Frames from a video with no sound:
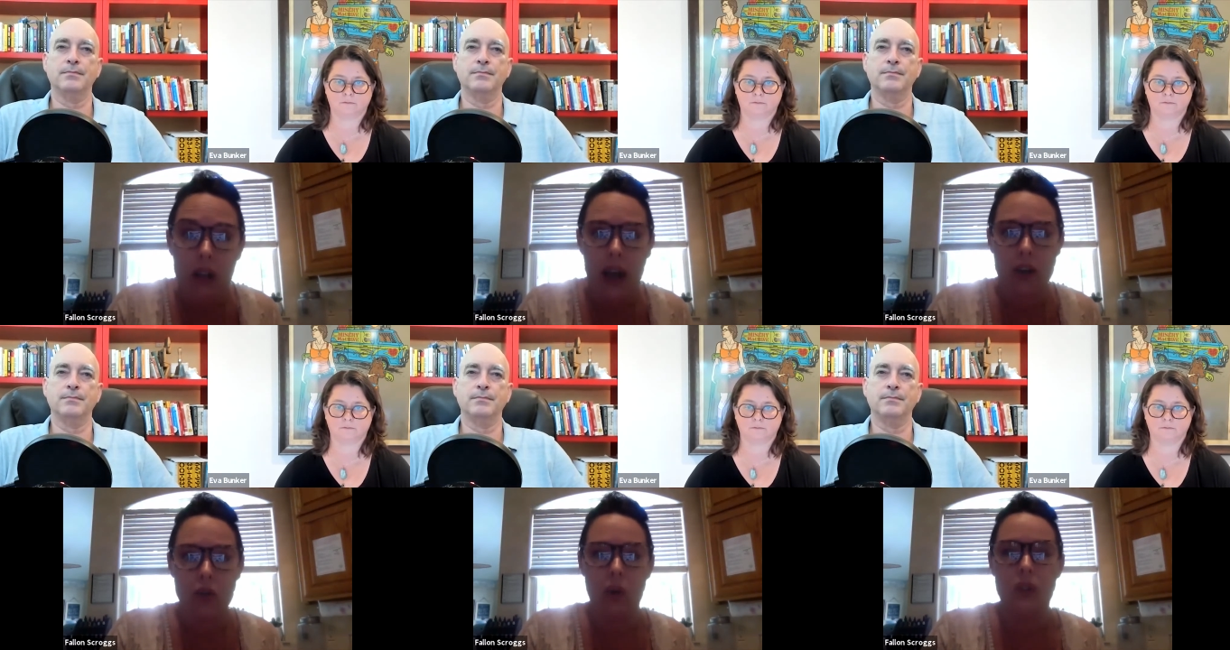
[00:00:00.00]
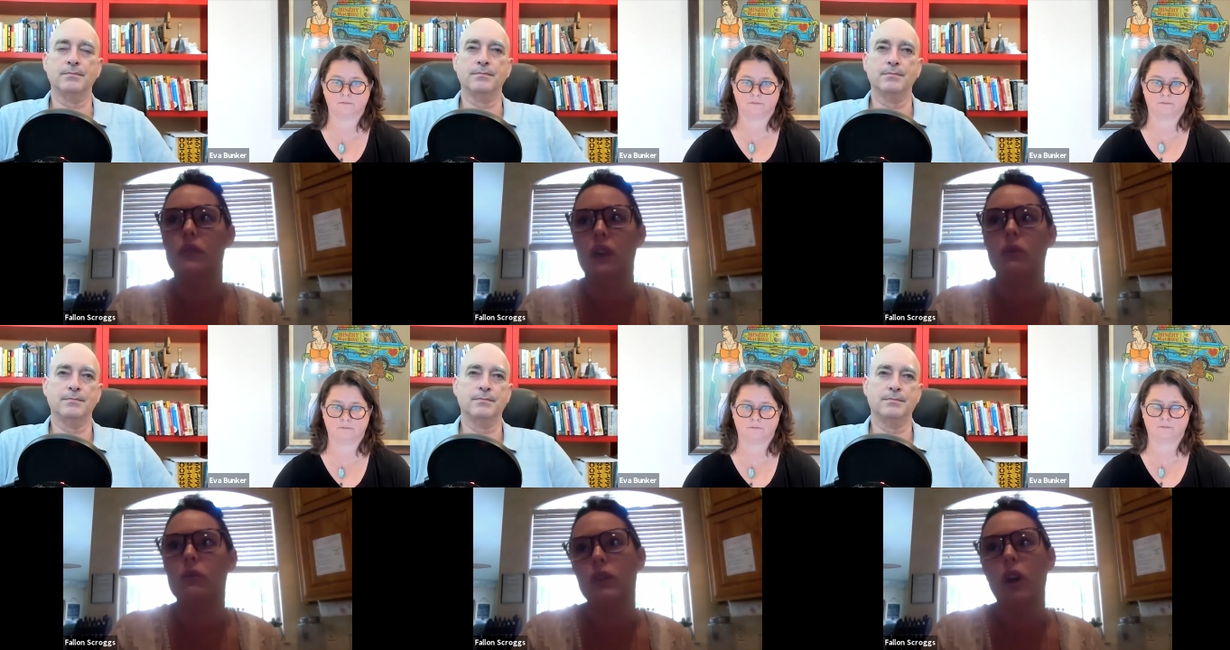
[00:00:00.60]
Speaker 1: naturals. They don't
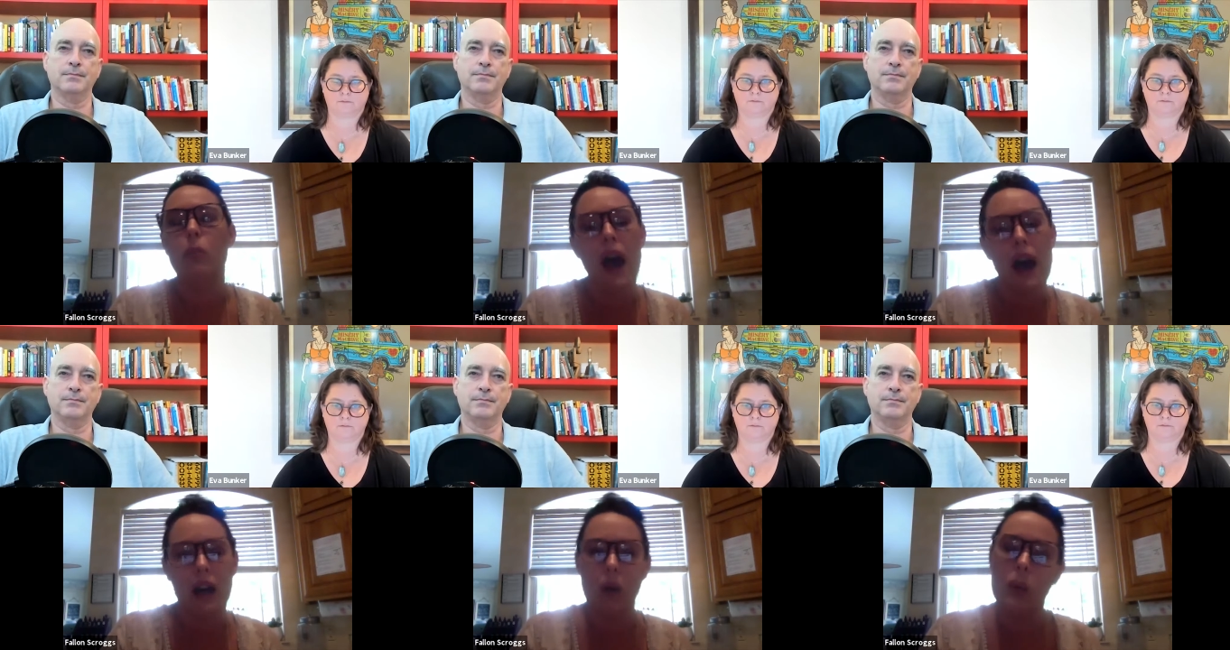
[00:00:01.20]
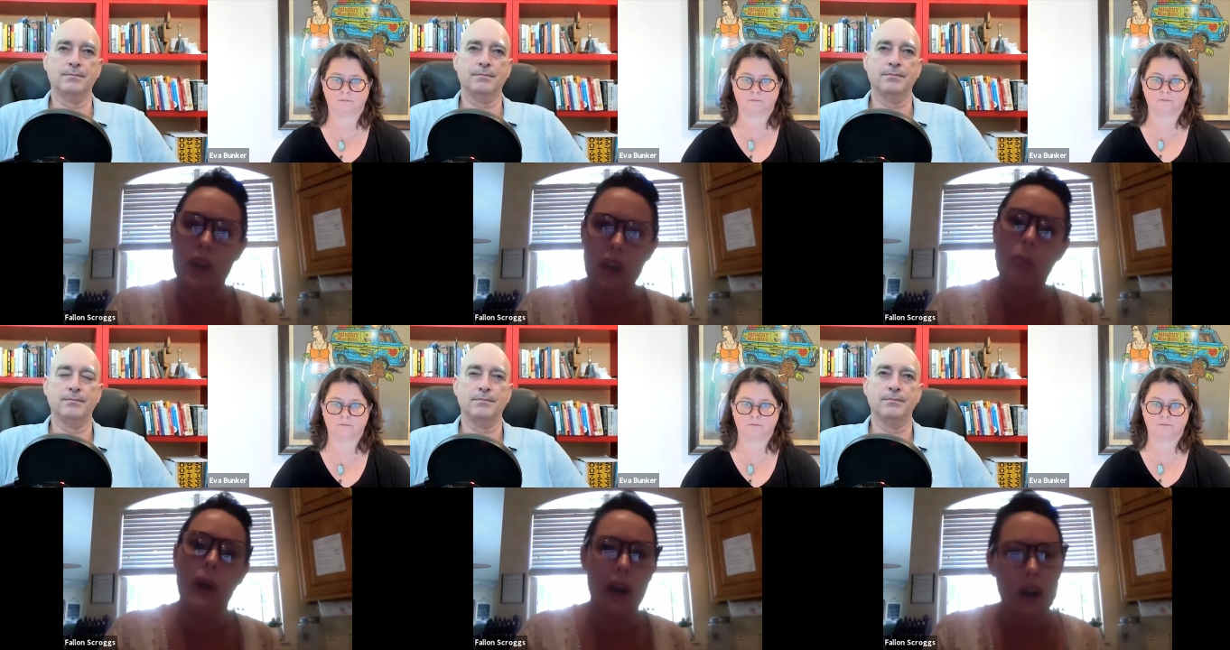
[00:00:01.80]
go bad in a week, but
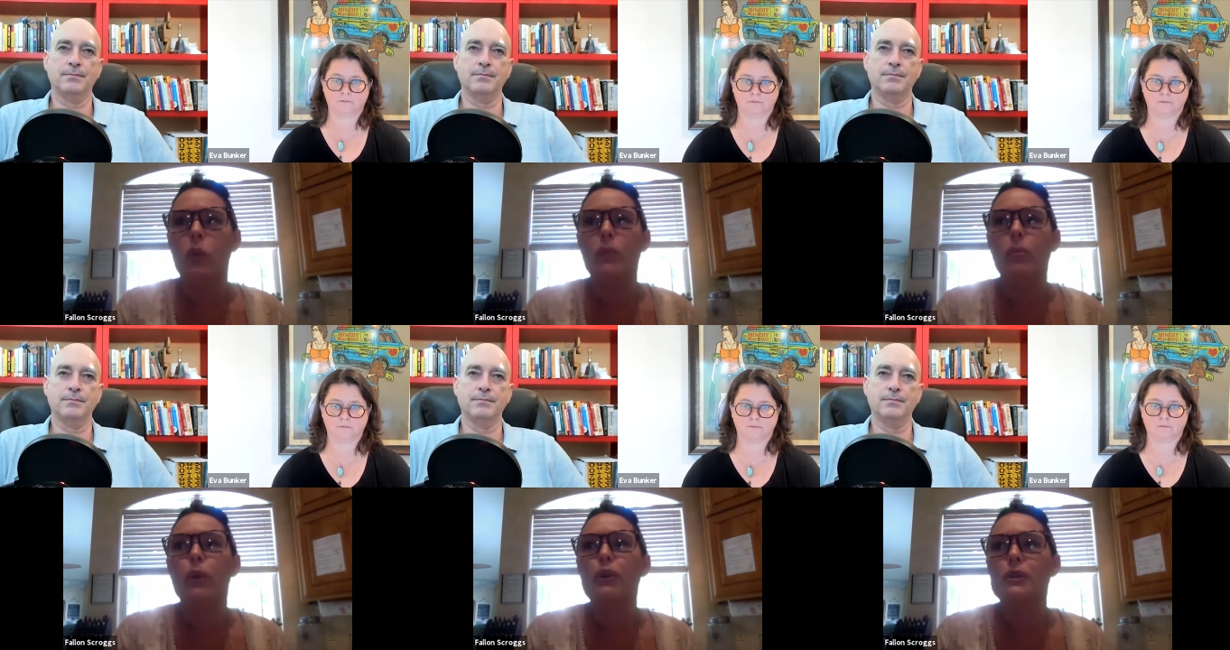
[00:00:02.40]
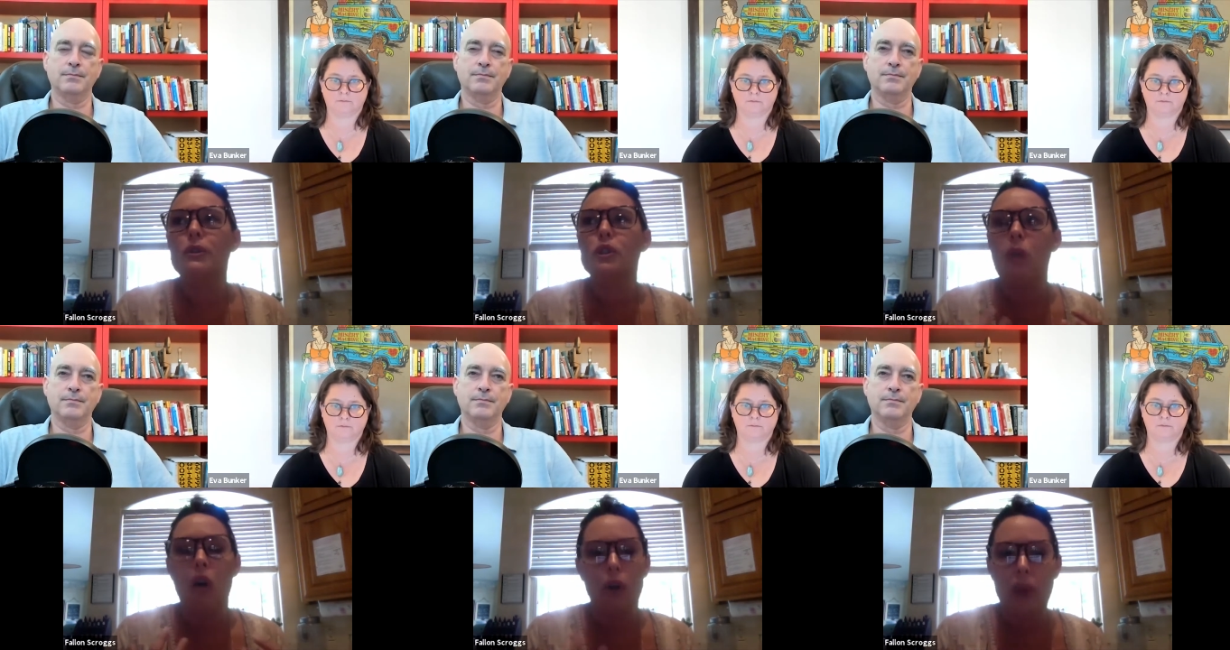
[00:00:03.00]
we produce in
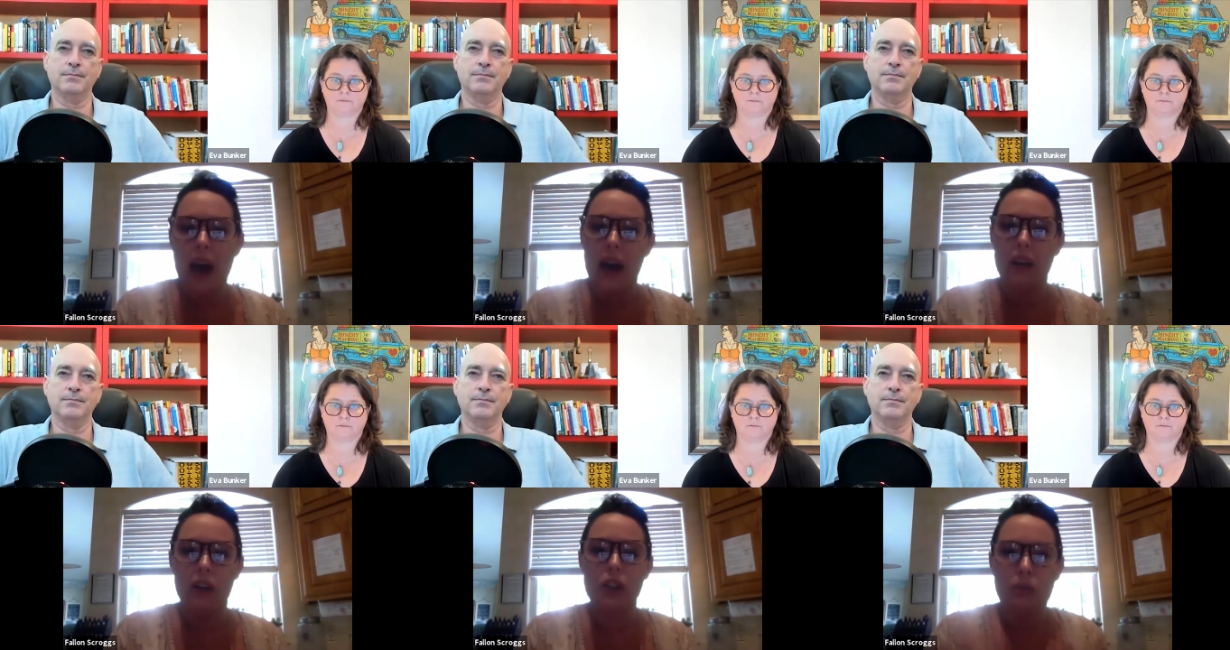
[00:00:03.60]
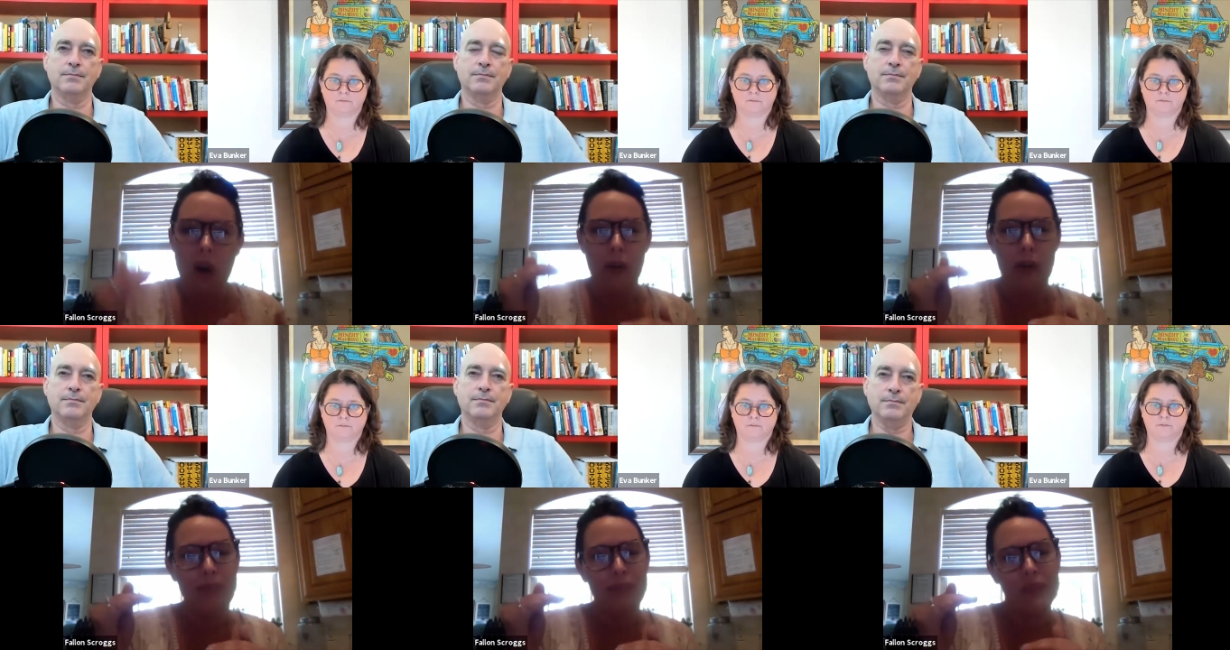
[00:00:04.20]
smaller bat, you know, smaller
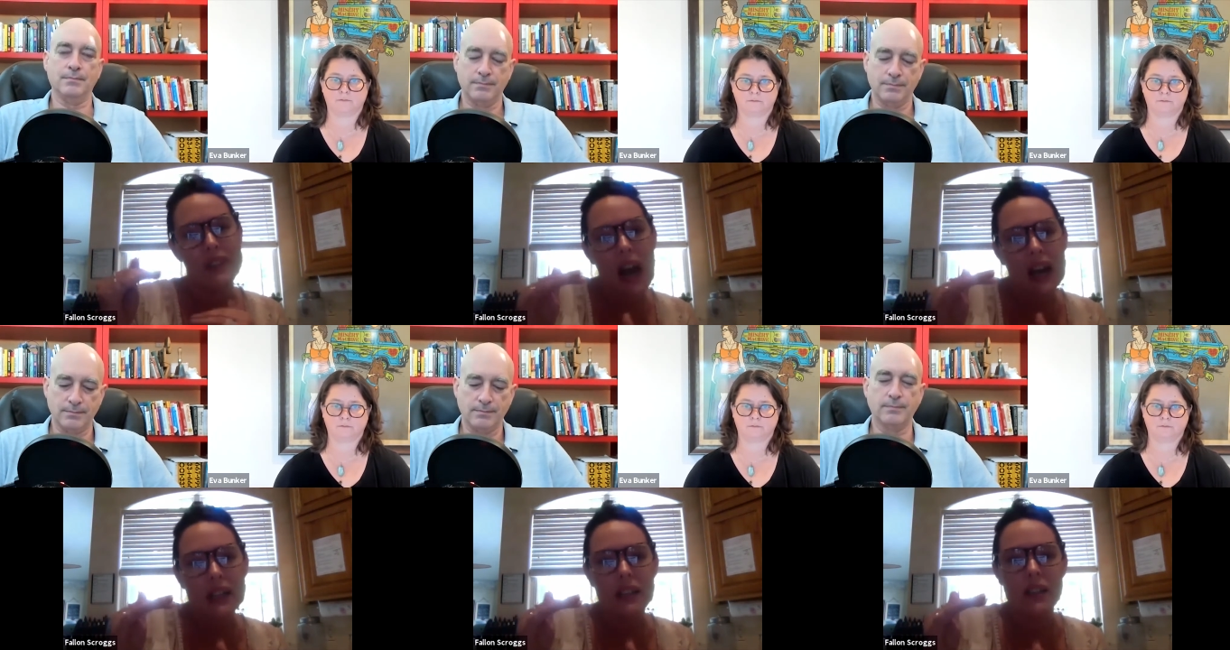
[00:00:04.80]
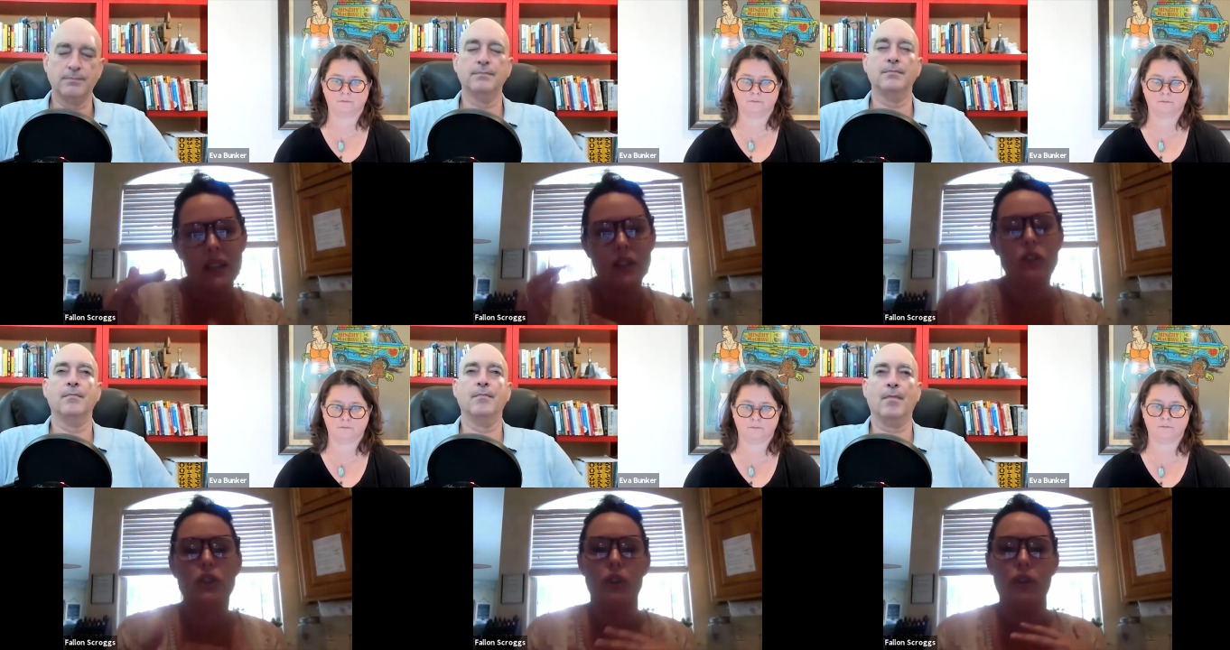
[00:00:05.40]
sizes so
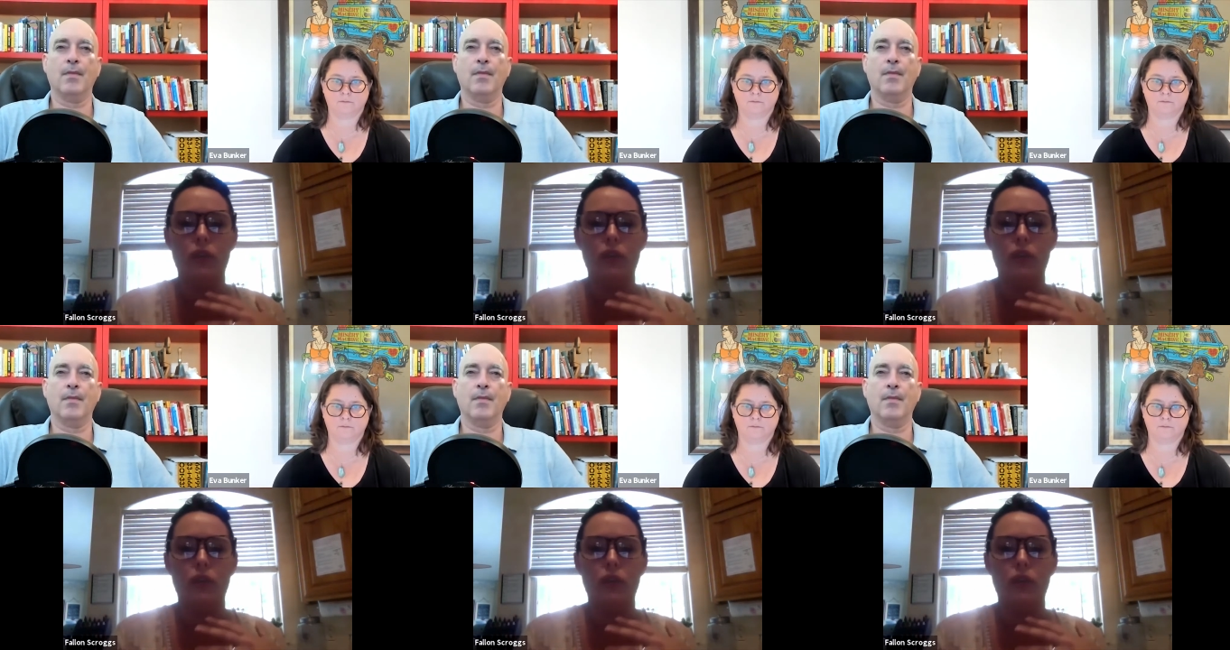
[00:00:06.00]
that